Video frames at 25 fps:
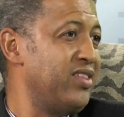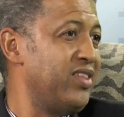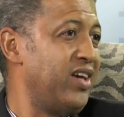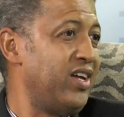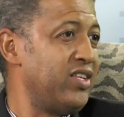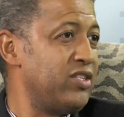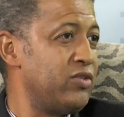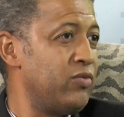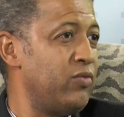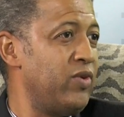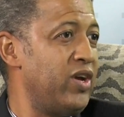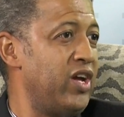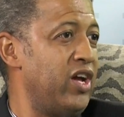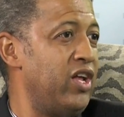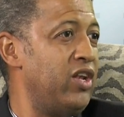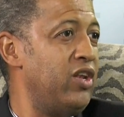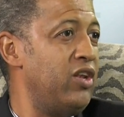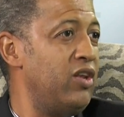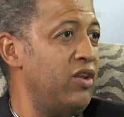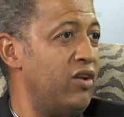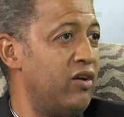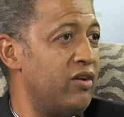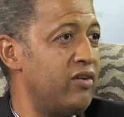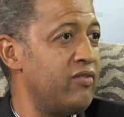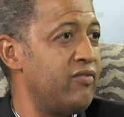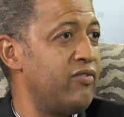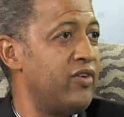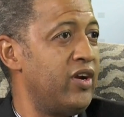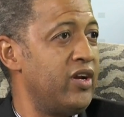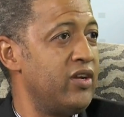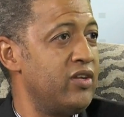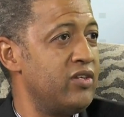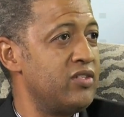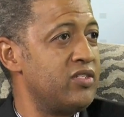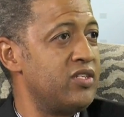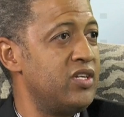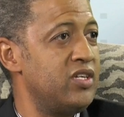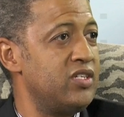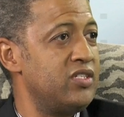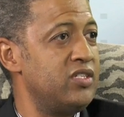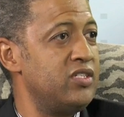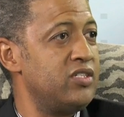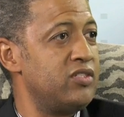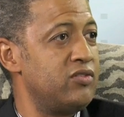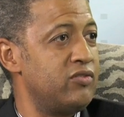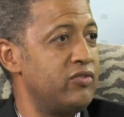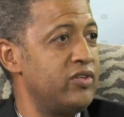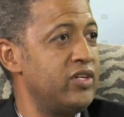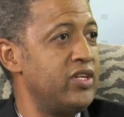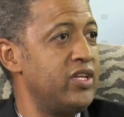that's where a lot of radio
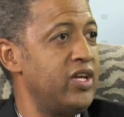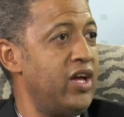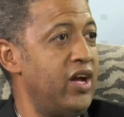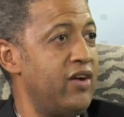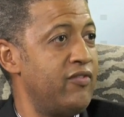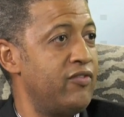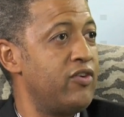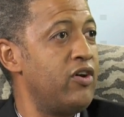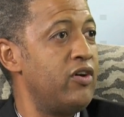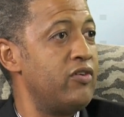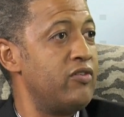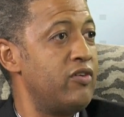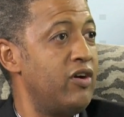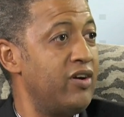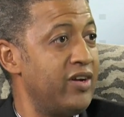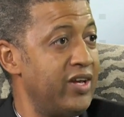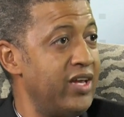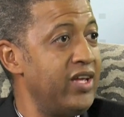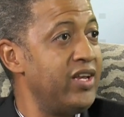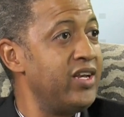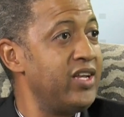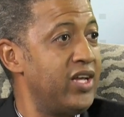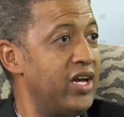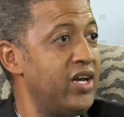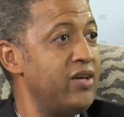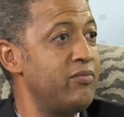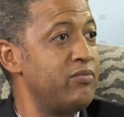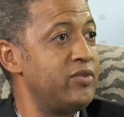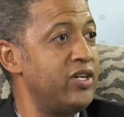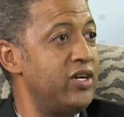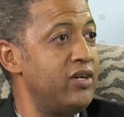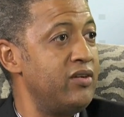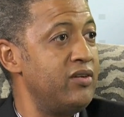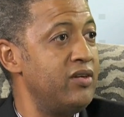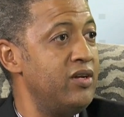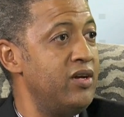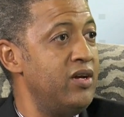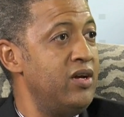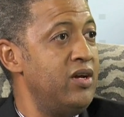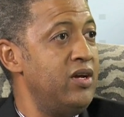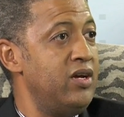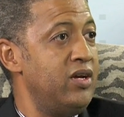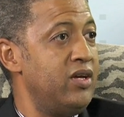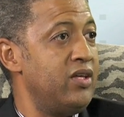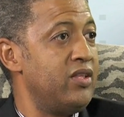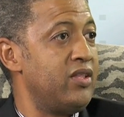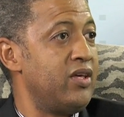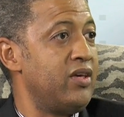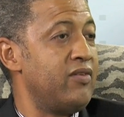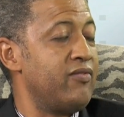stations already have gone wrong in Cape Town.
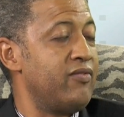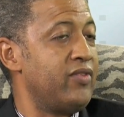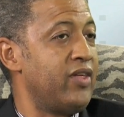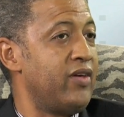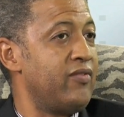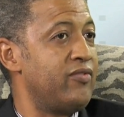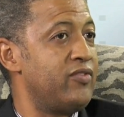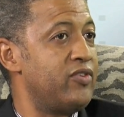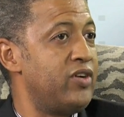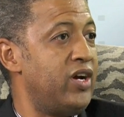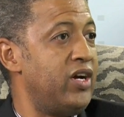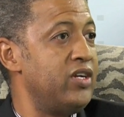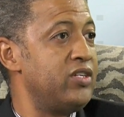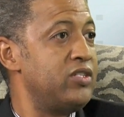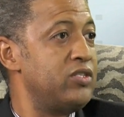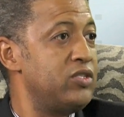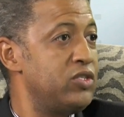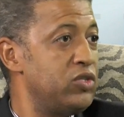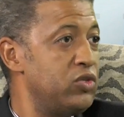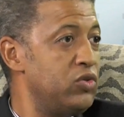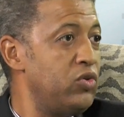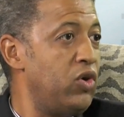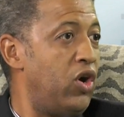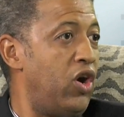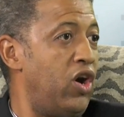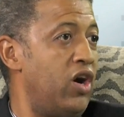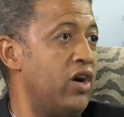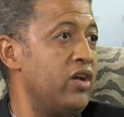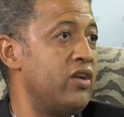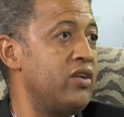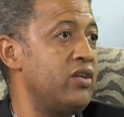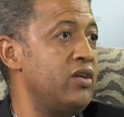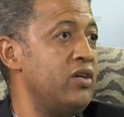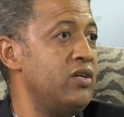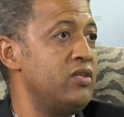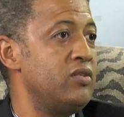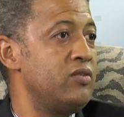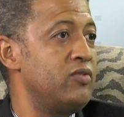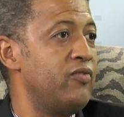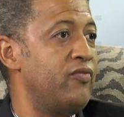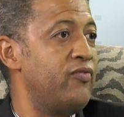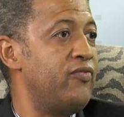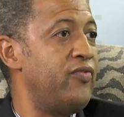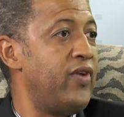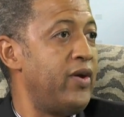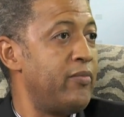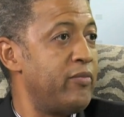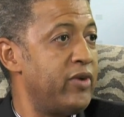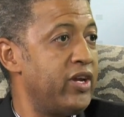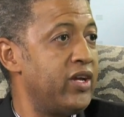They've tried too hard to
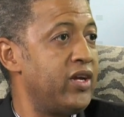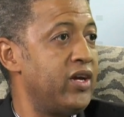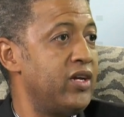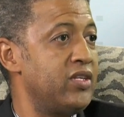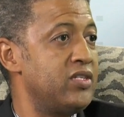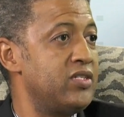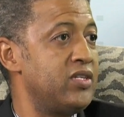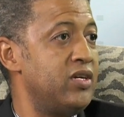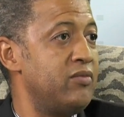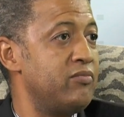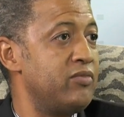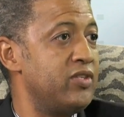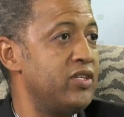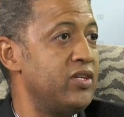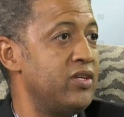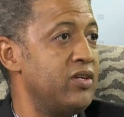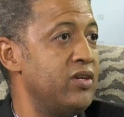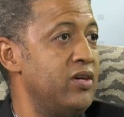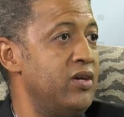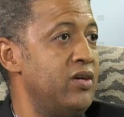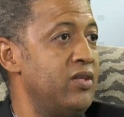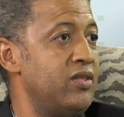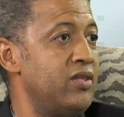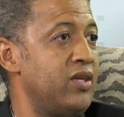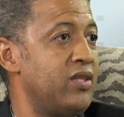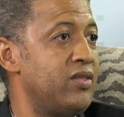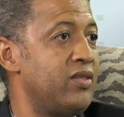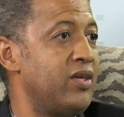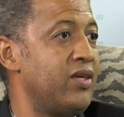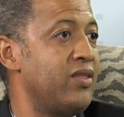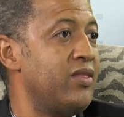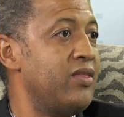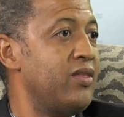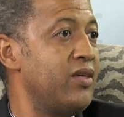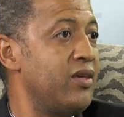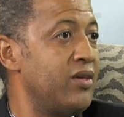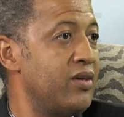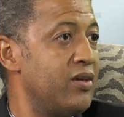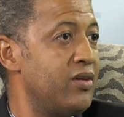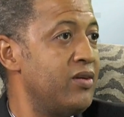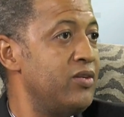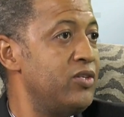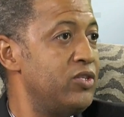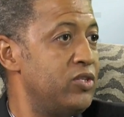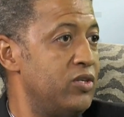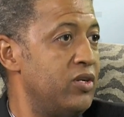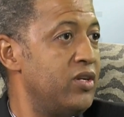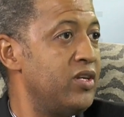fabricate something that they think should